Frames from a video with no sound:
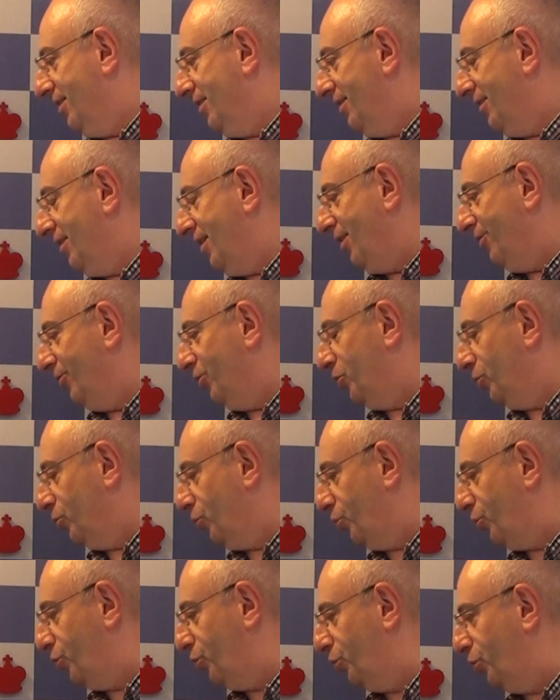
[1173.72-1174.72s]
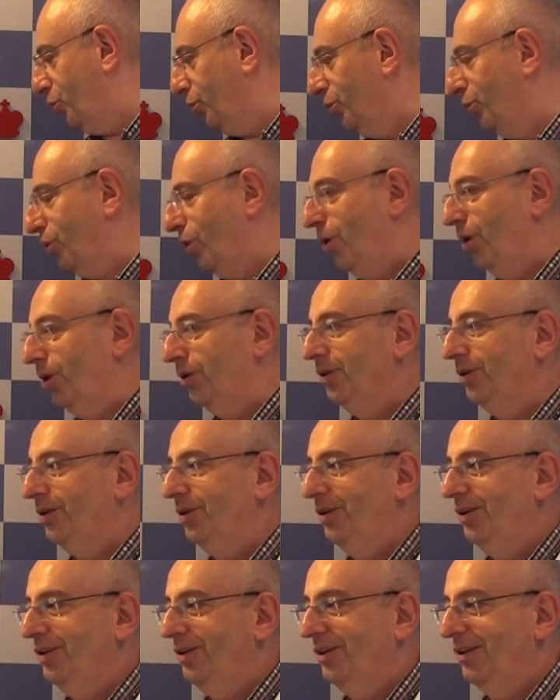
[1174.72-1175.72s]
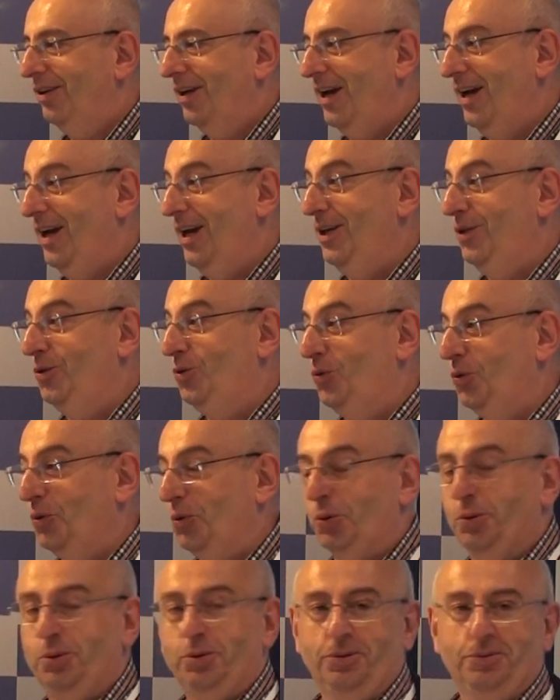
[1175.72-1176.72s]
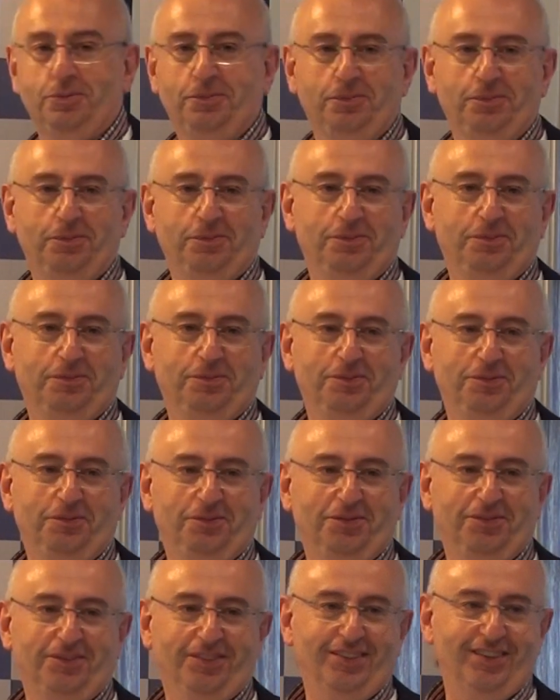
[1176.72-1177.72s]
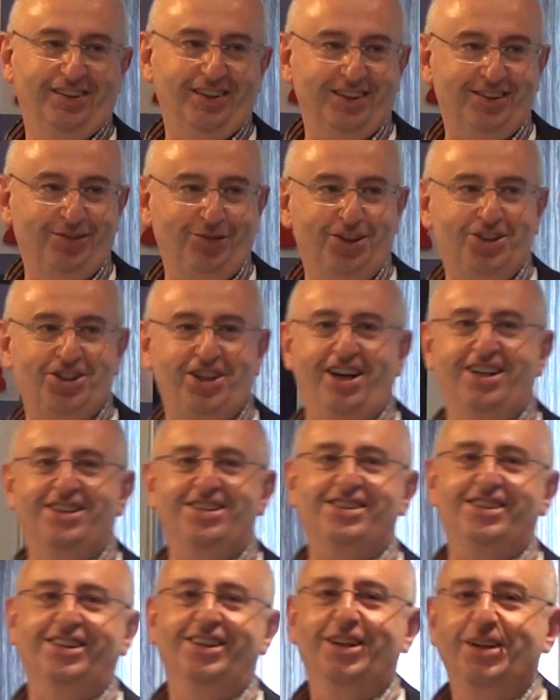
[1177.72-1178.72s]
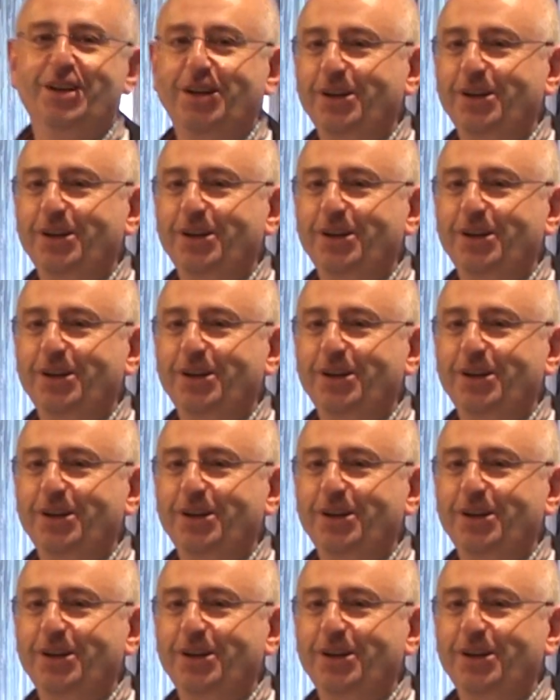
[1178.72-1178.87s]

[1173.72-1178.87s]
now rook stood on a2. This which has,